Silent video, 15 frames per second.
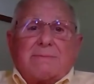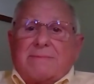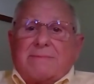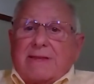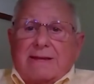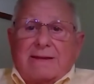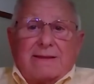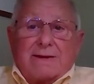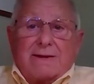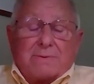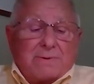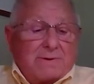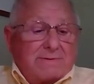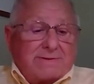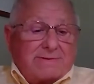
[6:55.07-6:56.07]

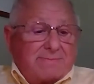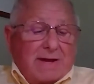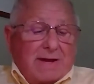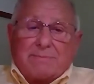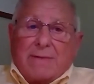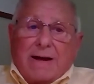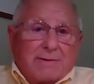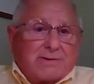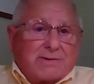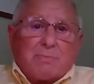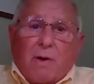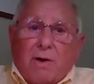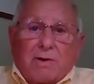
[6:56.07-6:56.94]
There was a